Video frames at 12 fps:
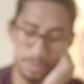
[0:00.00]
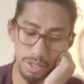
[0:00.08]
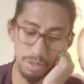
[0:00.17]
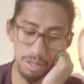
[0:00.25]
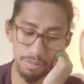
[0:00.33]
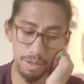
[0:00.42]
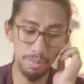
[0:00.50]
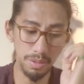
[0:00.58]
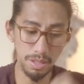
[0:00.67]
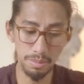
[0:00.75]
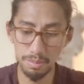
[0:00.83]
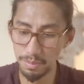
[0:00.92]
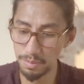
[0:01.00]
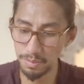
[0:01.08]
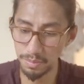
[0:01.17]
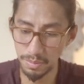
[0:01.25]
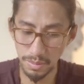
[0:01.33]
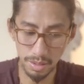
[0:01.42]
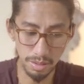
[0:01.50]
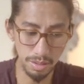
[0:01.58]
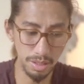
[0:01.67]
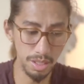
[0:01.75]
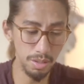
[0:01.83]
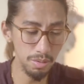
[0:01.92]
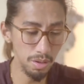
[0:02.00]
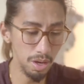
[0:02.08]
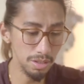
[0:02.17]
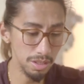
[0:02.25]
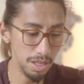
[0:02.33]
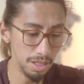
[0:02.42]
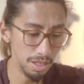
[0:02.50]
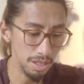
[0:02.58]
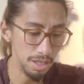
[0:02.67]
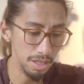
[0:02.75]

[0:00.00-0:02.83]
So you give up on them. No contact,